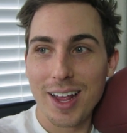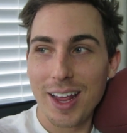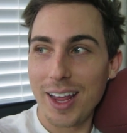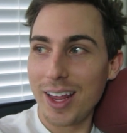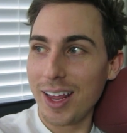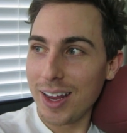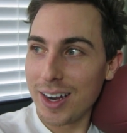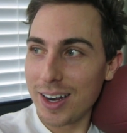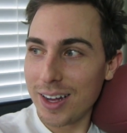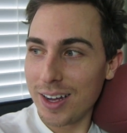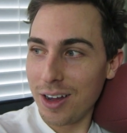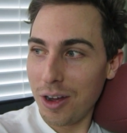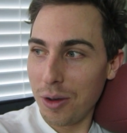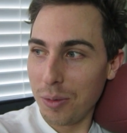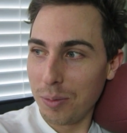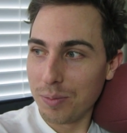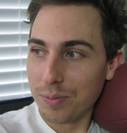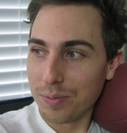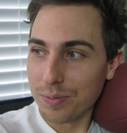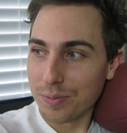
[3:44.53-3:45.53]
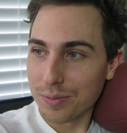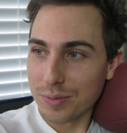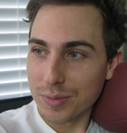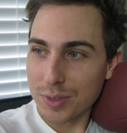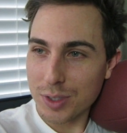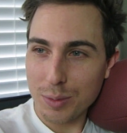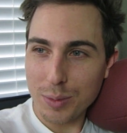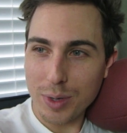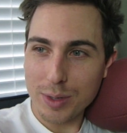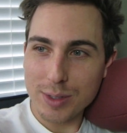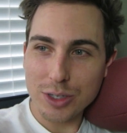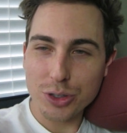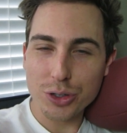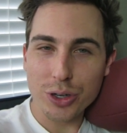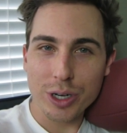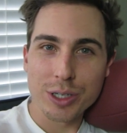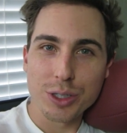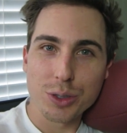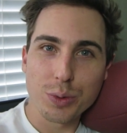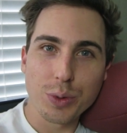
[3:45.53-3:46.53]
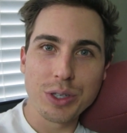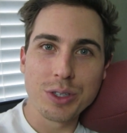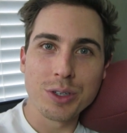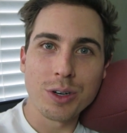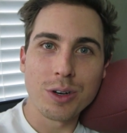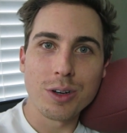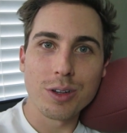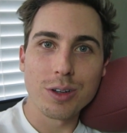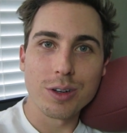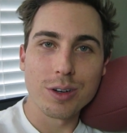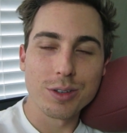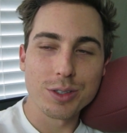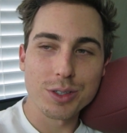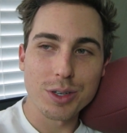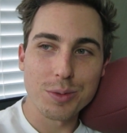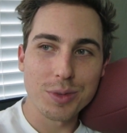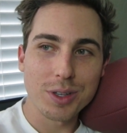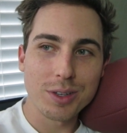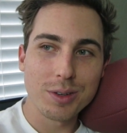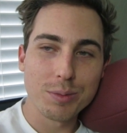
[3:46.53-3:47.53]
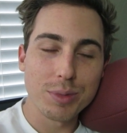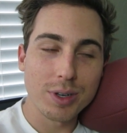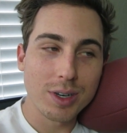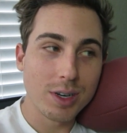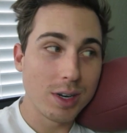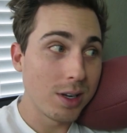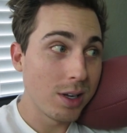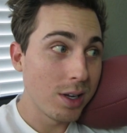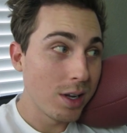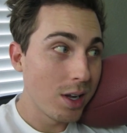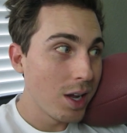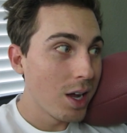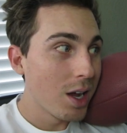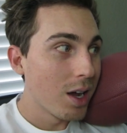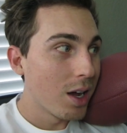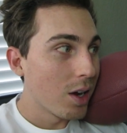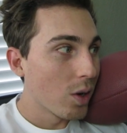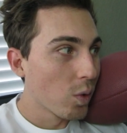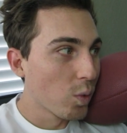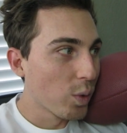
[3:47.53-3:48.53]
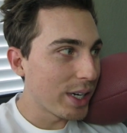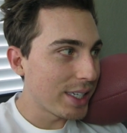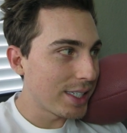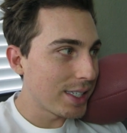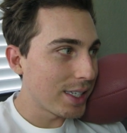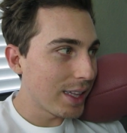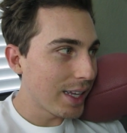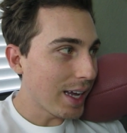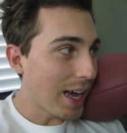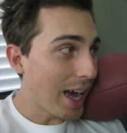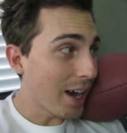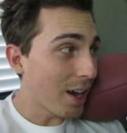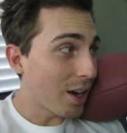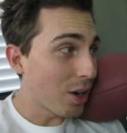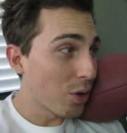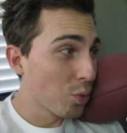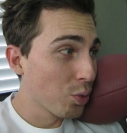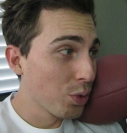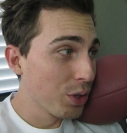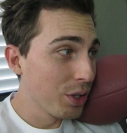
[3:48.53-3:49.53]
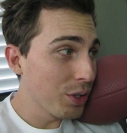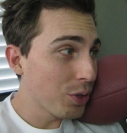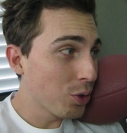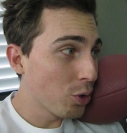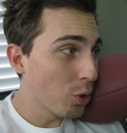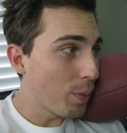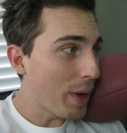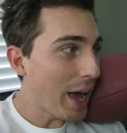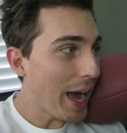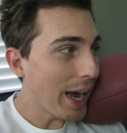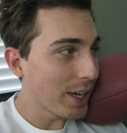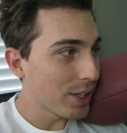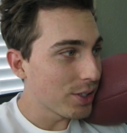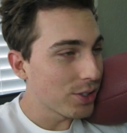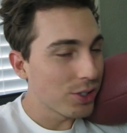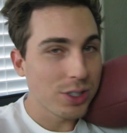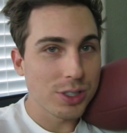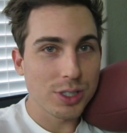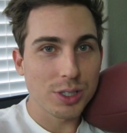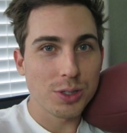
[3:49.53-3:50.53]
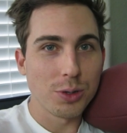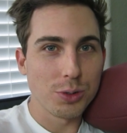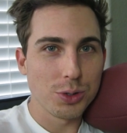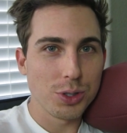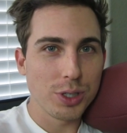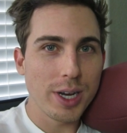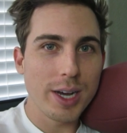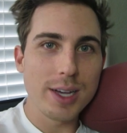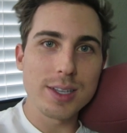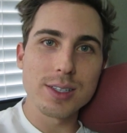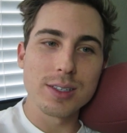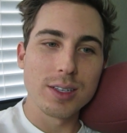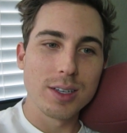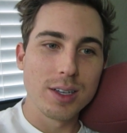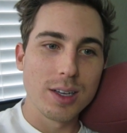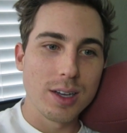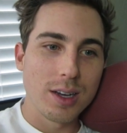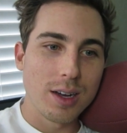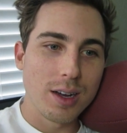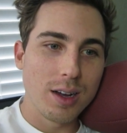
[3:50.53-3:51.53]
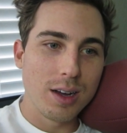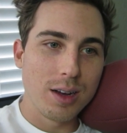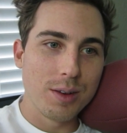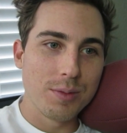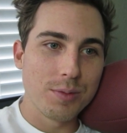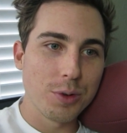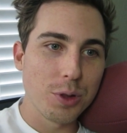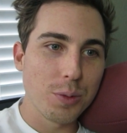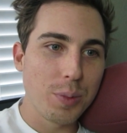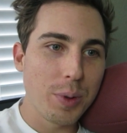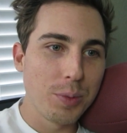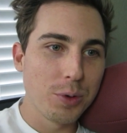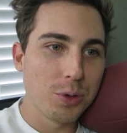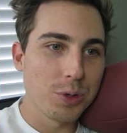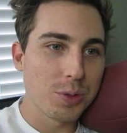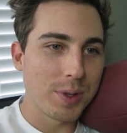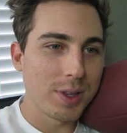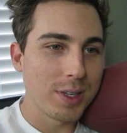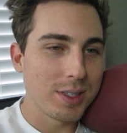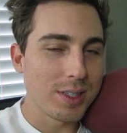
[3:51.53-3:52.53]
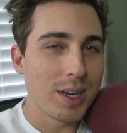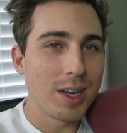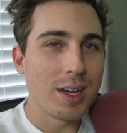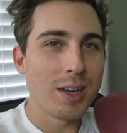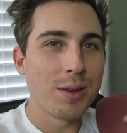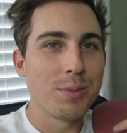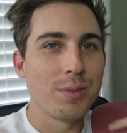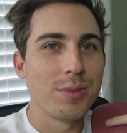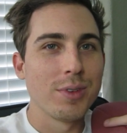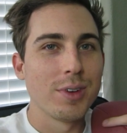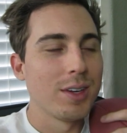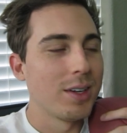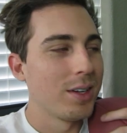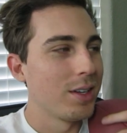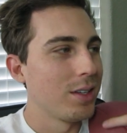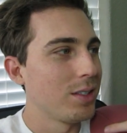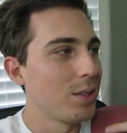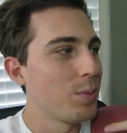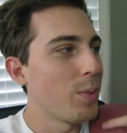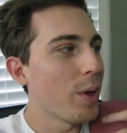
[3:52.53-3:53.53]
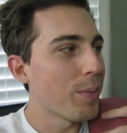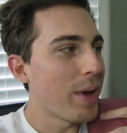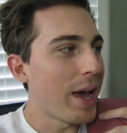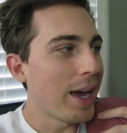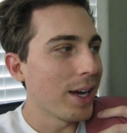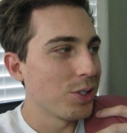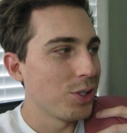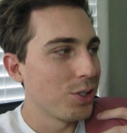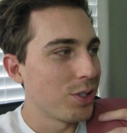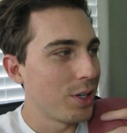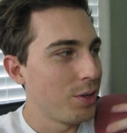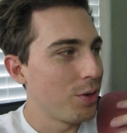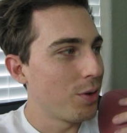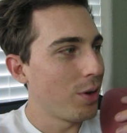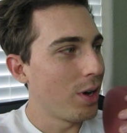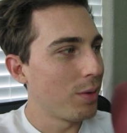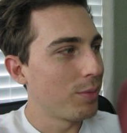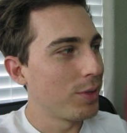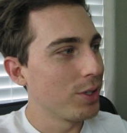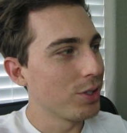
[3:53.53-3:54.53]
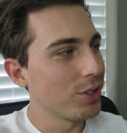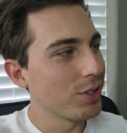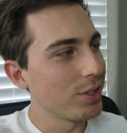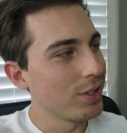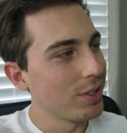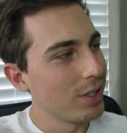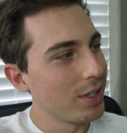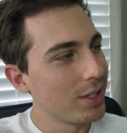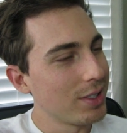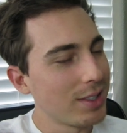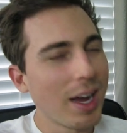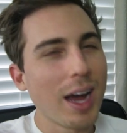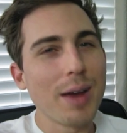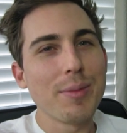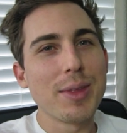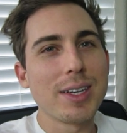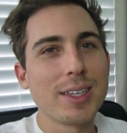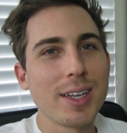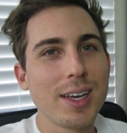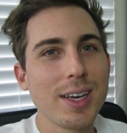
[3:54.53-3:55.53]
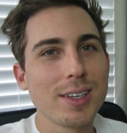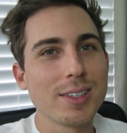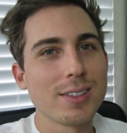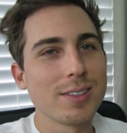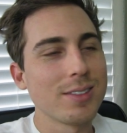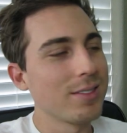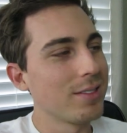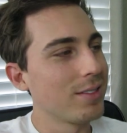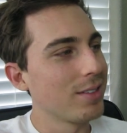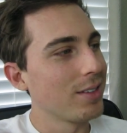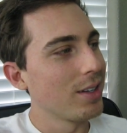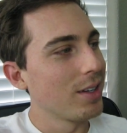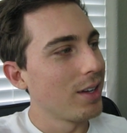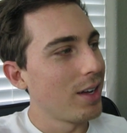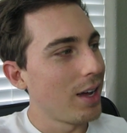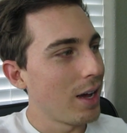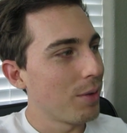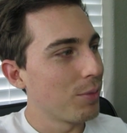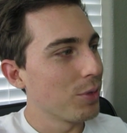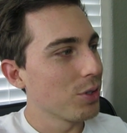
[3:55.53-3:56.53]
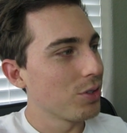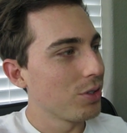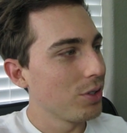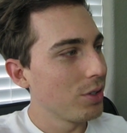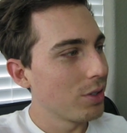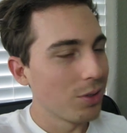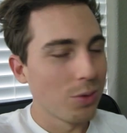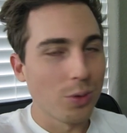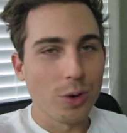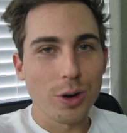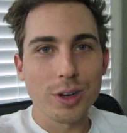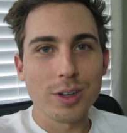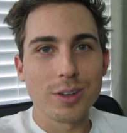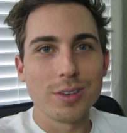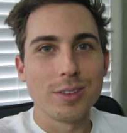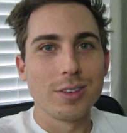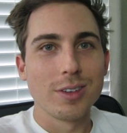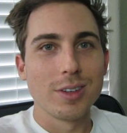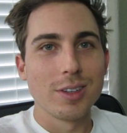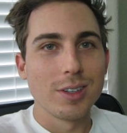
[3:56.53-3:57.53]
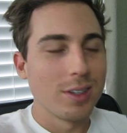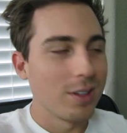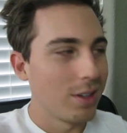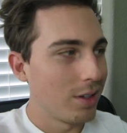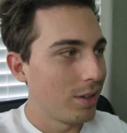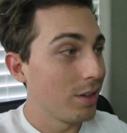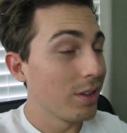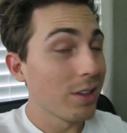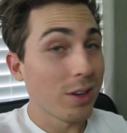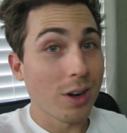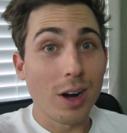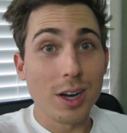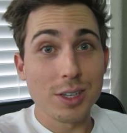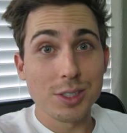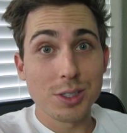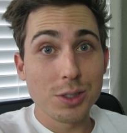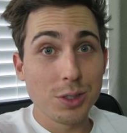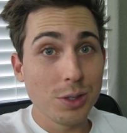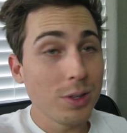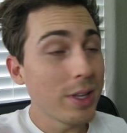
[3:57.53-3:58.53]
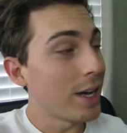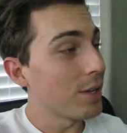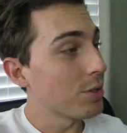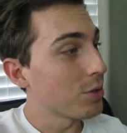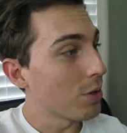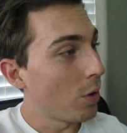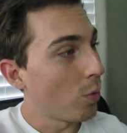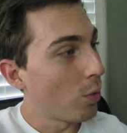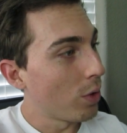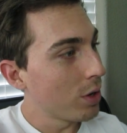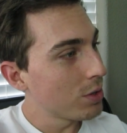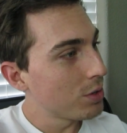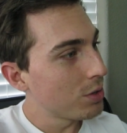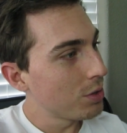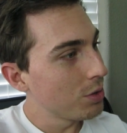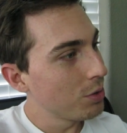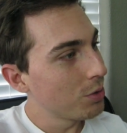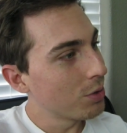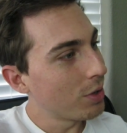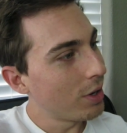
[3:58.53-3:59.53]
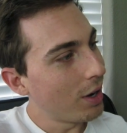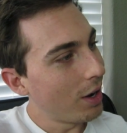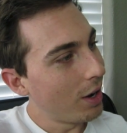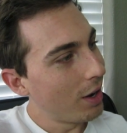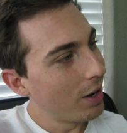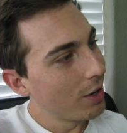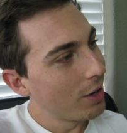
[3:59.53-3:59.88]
And sometimes I try and tweet y'all or something, but recently, I got a really cool package, because I told you guys, for the people who spend the time to make packages, I know how much time that takes and how much, you know, work and the cost to do that, so I wanted to